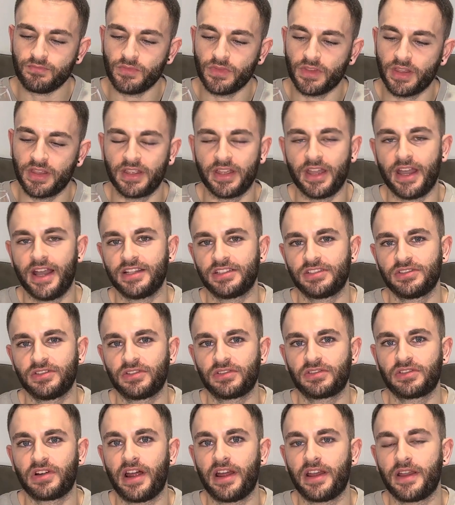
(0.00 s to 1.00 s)
Yeah, it's
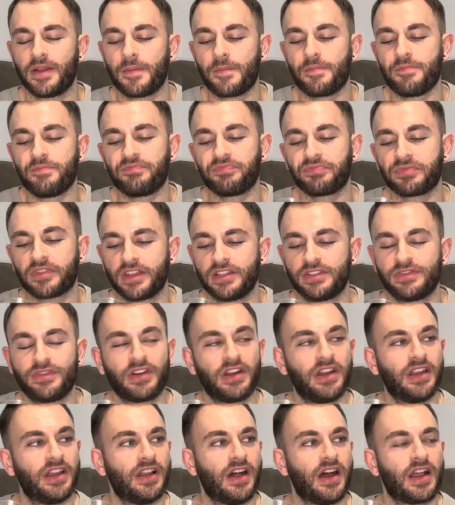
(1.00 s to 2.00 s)
not great. It's
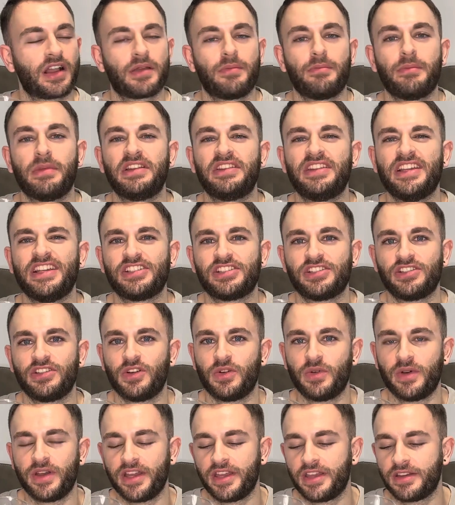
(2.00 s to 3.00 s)
very like
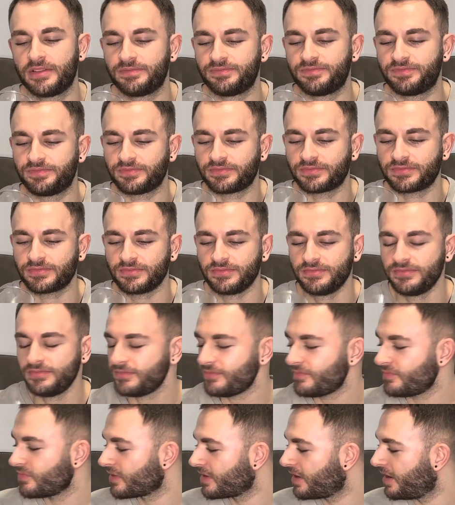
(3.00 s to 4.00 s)
medicinal-y.
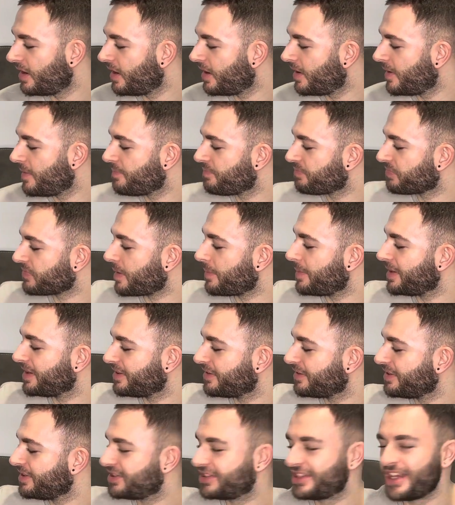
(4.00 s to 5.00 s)
I mean,
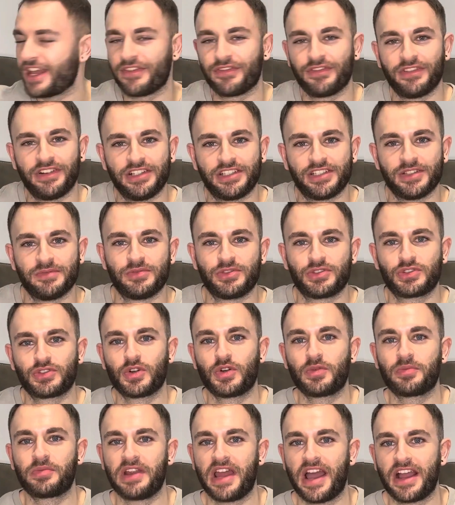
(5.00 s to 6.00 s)
there is definitely some
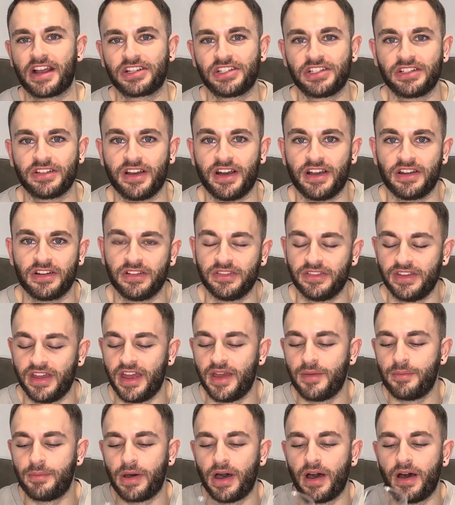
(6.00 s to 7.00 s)
strawberry action going on
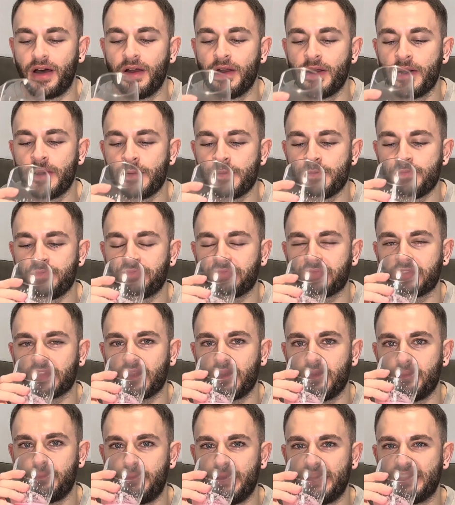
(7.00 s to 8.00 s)
there, but
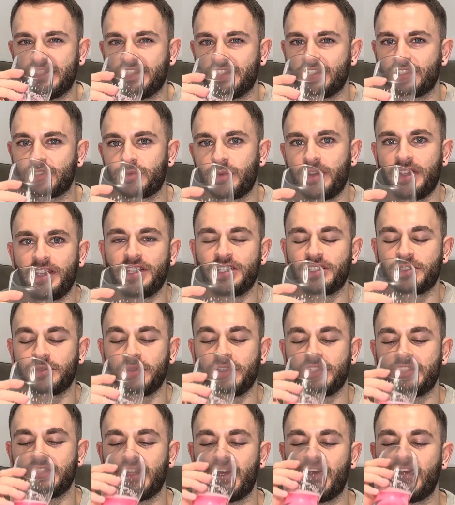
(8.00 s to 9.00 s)
bittersweet, shall
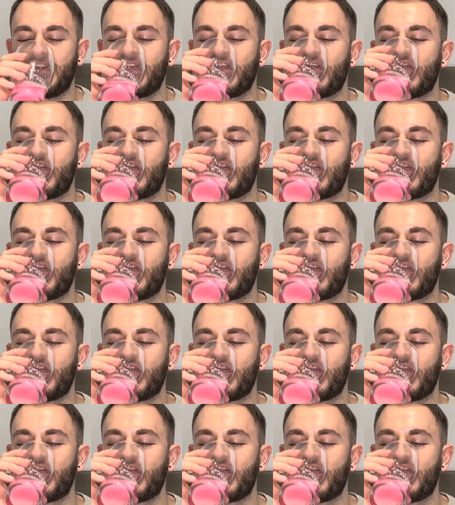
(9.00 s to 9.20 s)
we say.